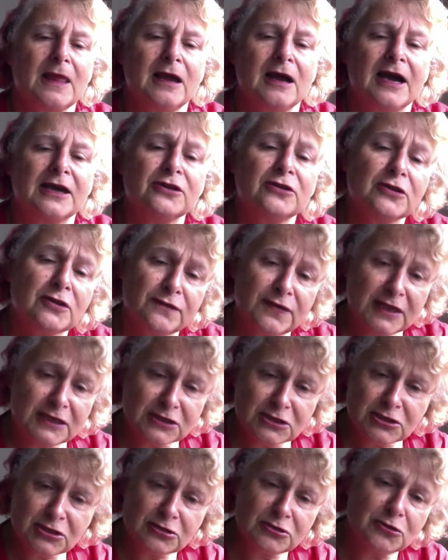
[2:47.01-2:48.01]
I don't know if that's
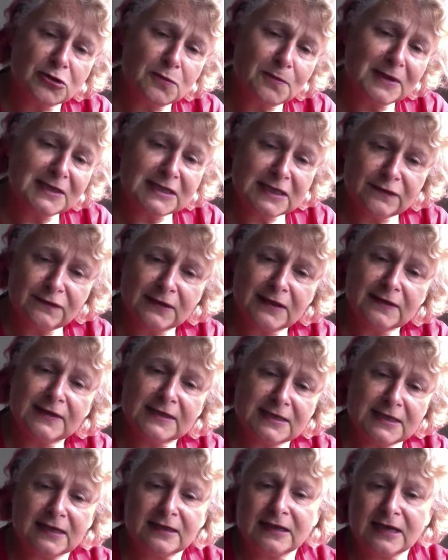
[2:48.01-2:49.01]
true, but definitely in the
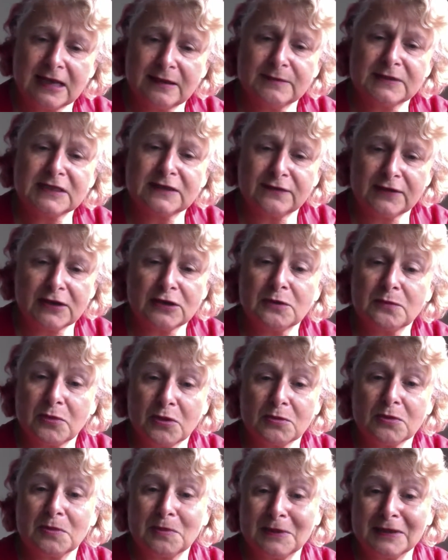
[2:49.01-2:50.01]
Southern Hemisphere it
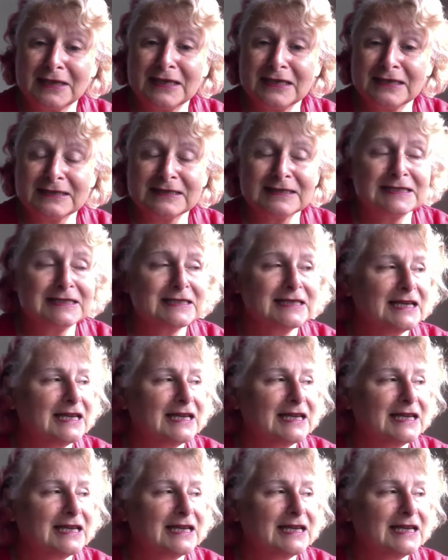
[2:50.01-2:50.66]
probably is.